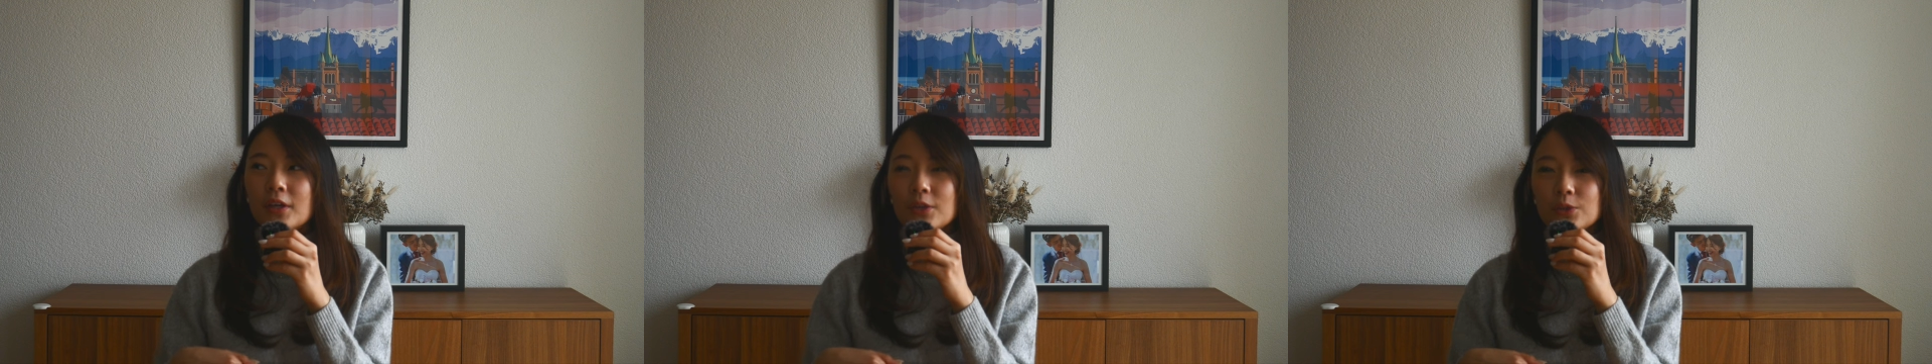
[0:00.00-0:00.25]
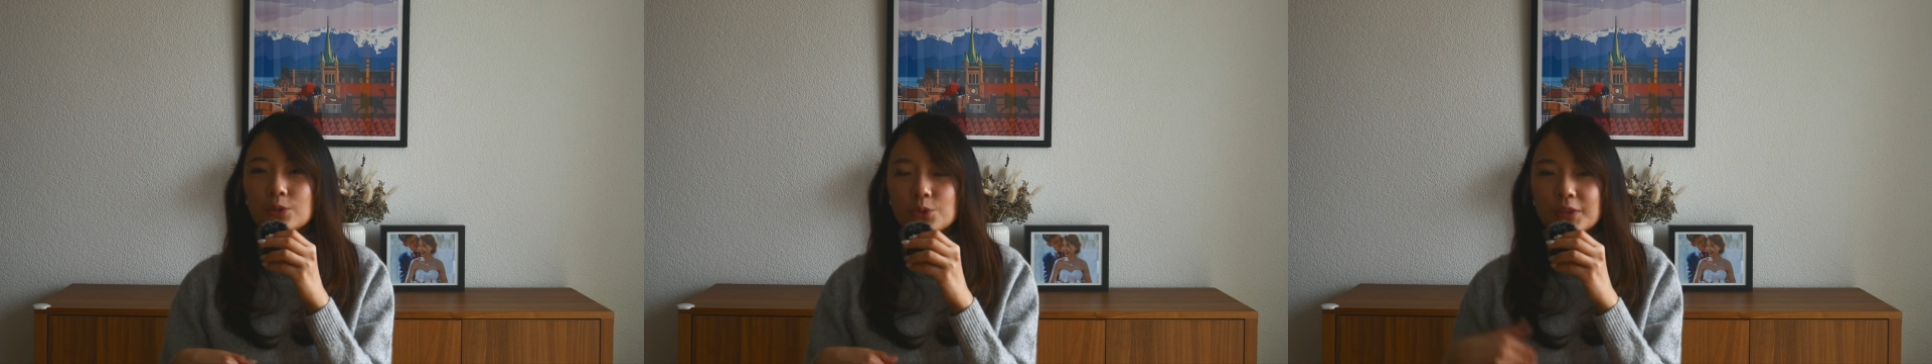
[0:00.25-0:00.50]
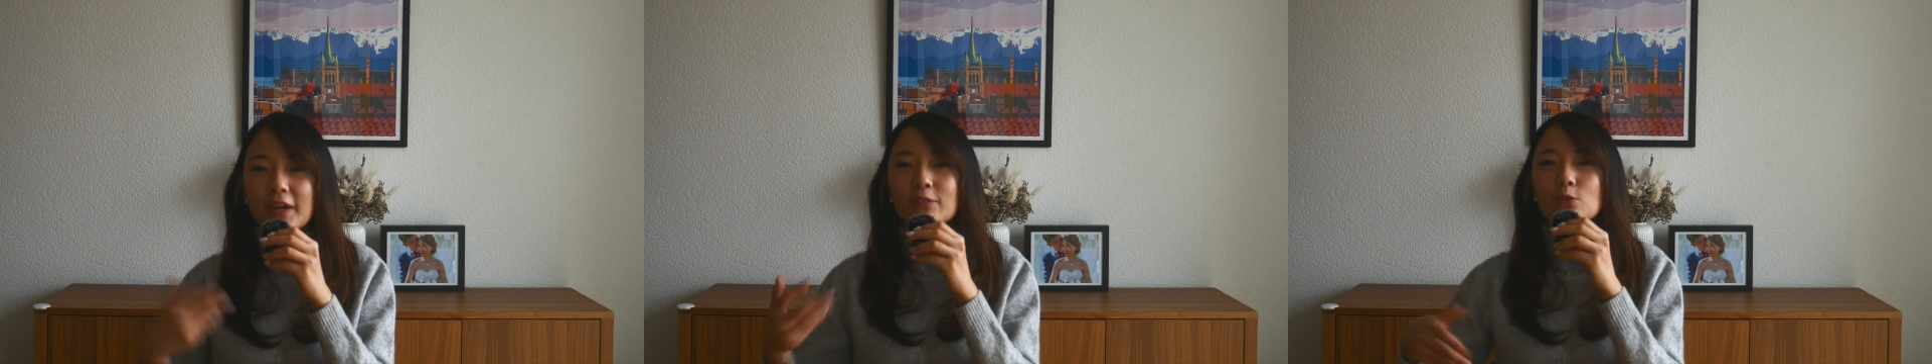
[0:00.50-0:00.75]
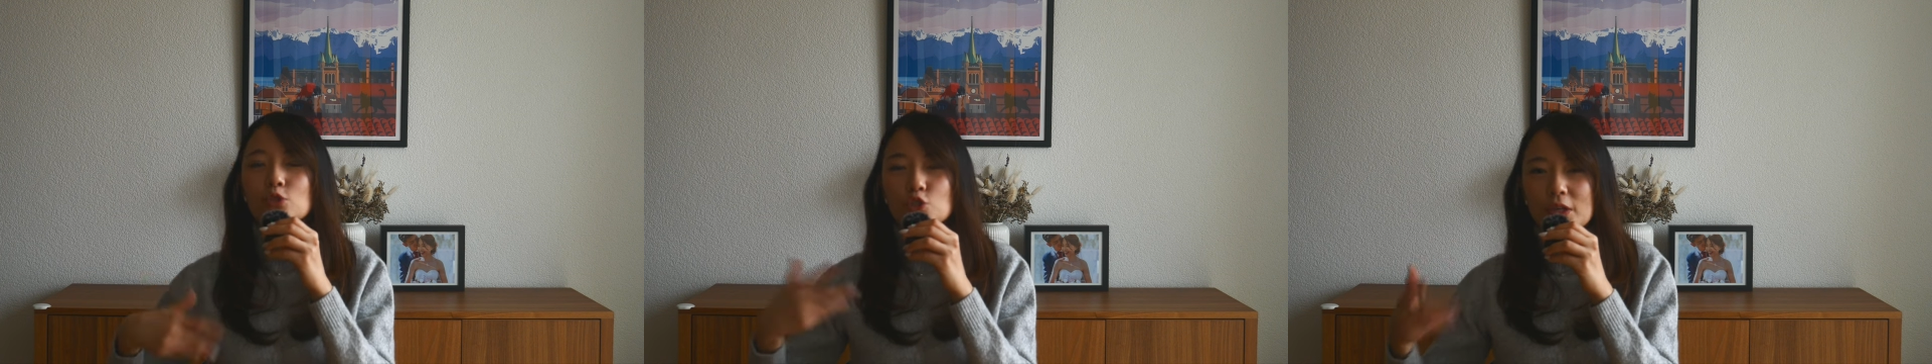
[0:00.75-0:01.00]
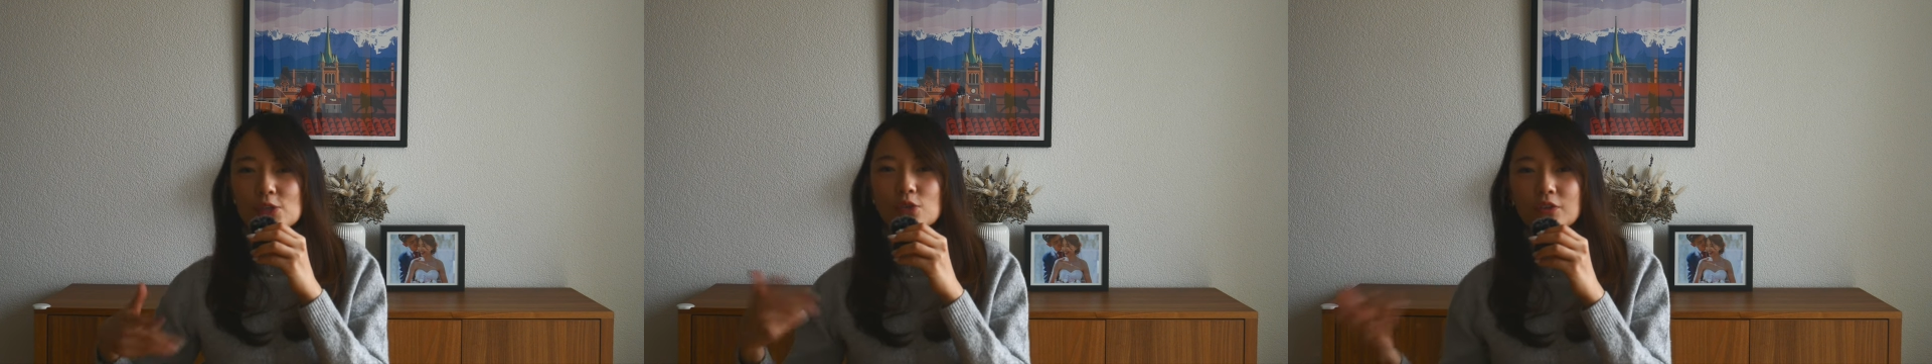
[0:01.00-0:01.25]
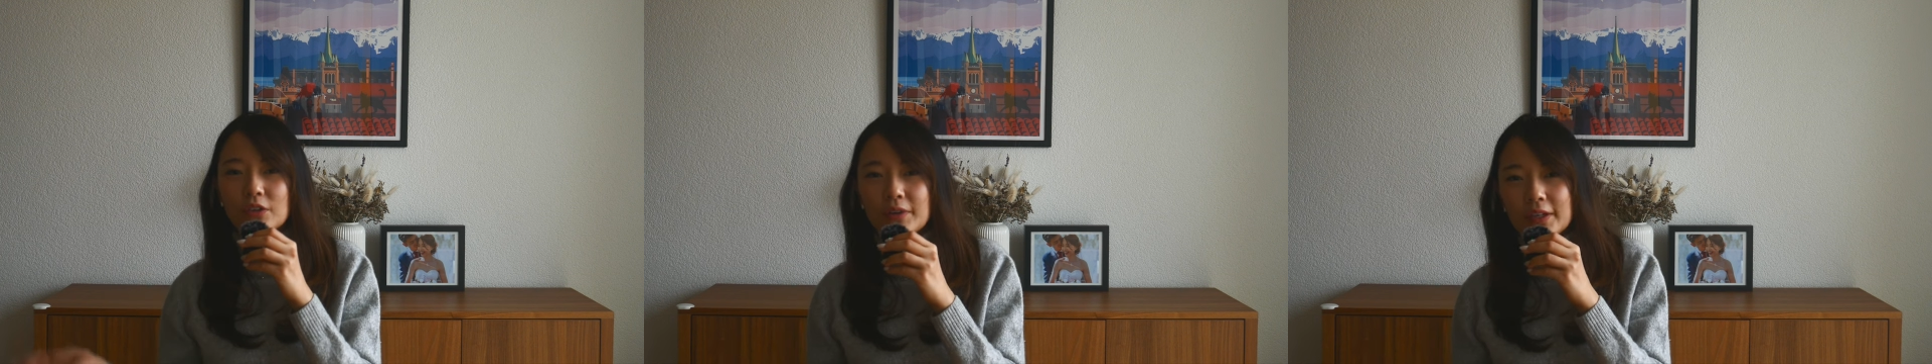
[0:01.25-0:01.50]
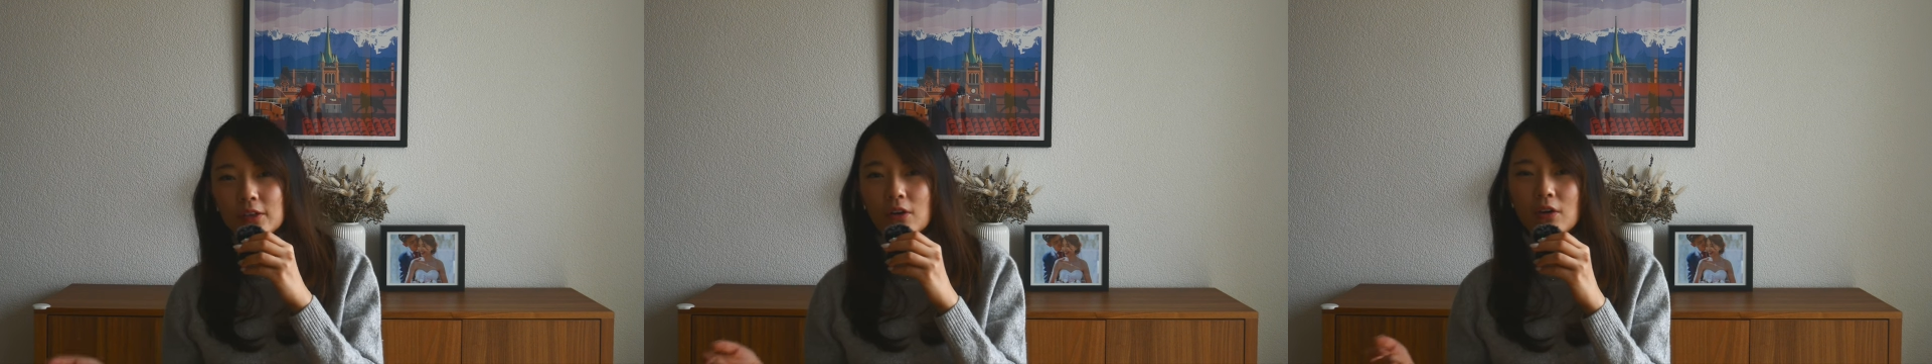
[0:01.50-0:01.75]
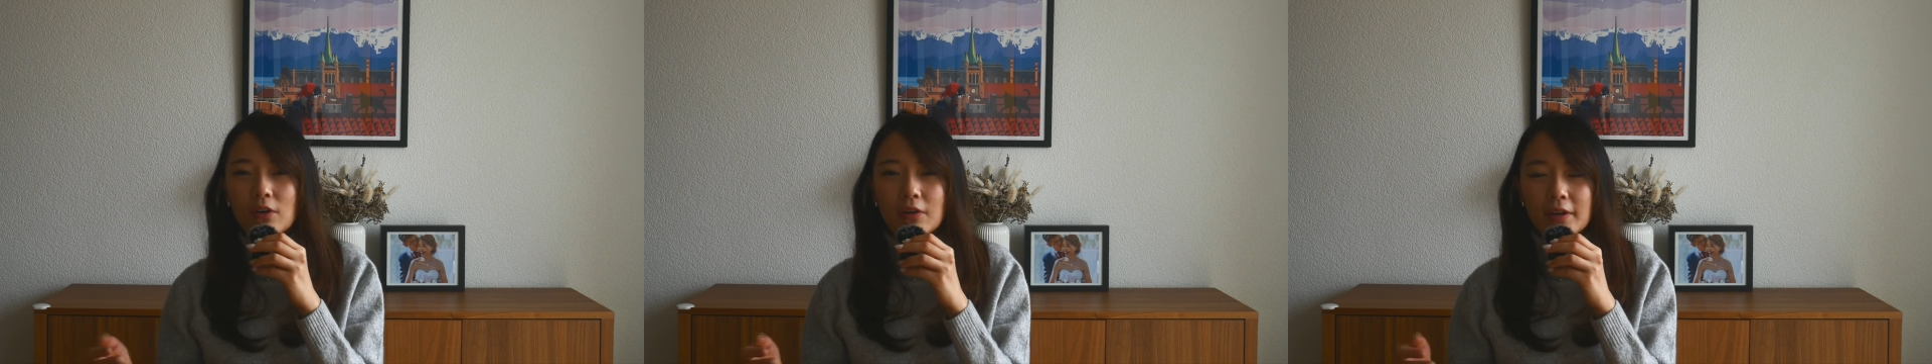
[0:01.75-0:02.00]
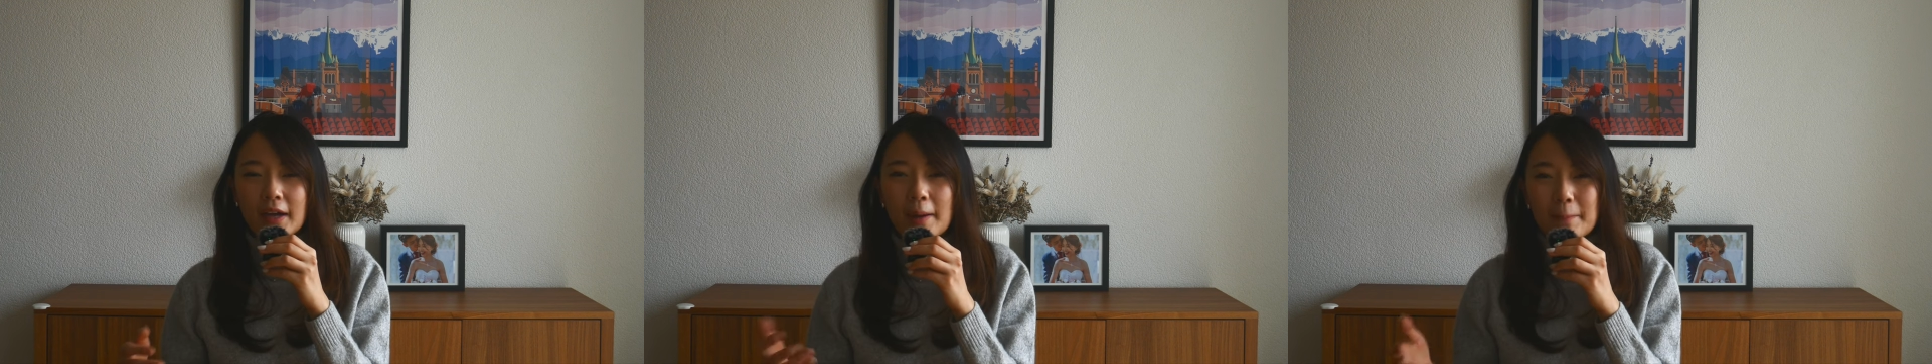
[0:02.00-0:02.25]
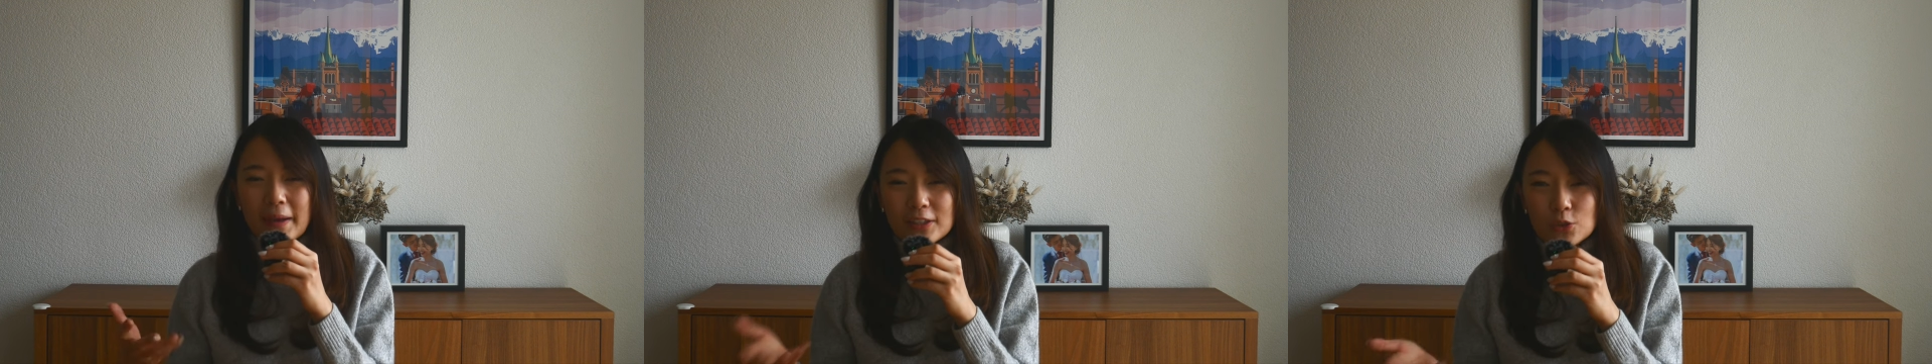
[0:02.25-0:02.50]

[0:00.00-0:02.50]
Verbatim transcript: you don't have to stress over it or come back